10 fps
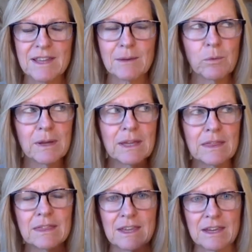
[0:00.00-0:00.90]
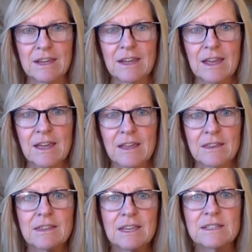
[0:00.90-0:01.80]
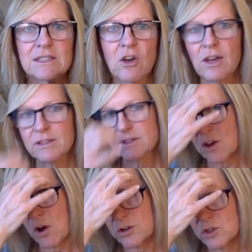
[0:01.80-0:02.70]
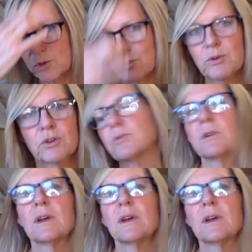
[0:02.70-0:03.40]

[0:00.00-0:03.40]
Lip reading: Like, we think these thoughts are true,